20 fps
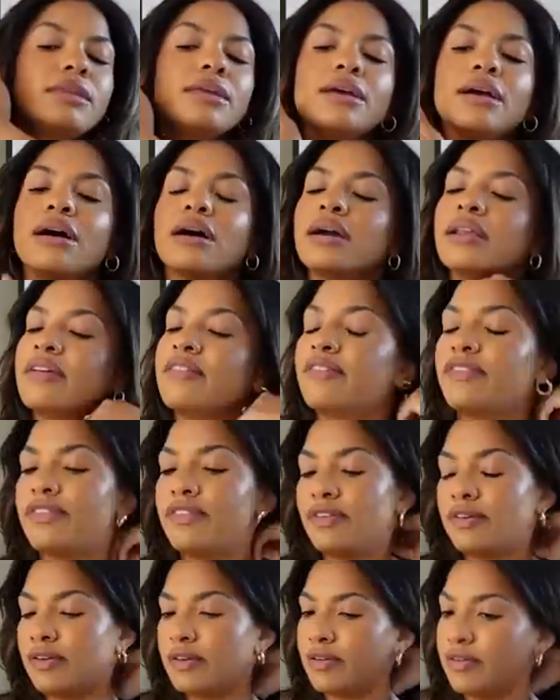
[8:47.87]
kind
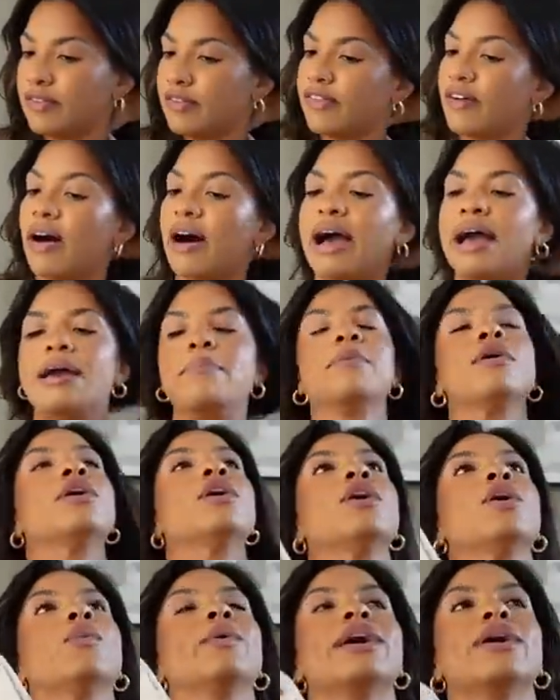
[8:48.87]
of vibe,
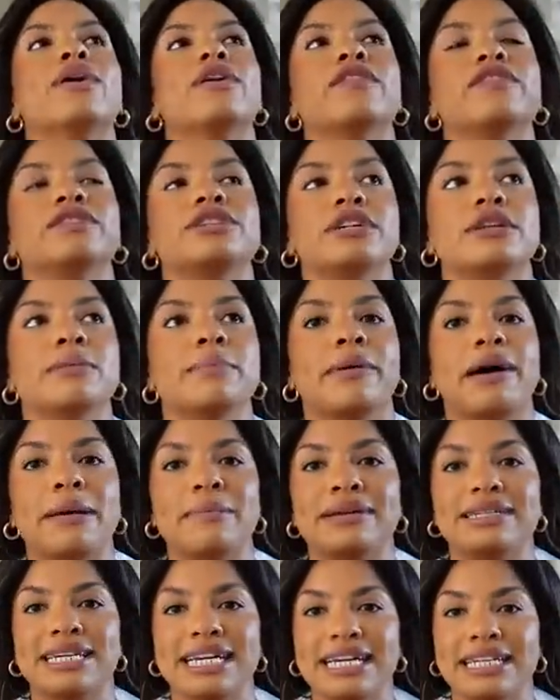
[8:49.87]
we often buy
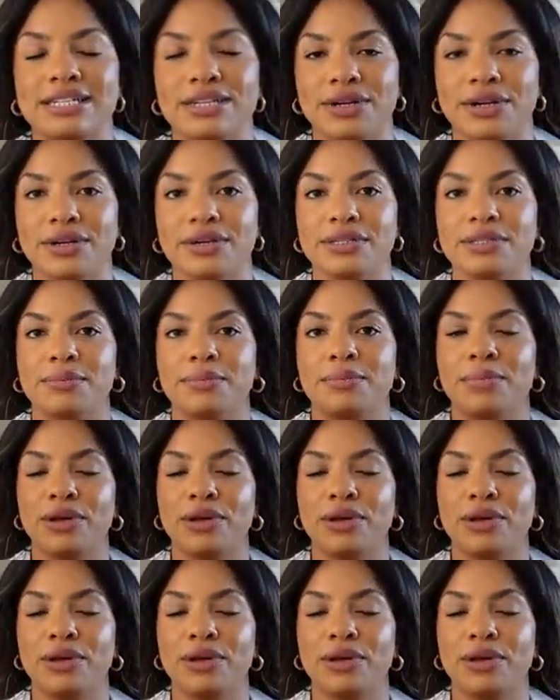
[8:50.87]
potatoes,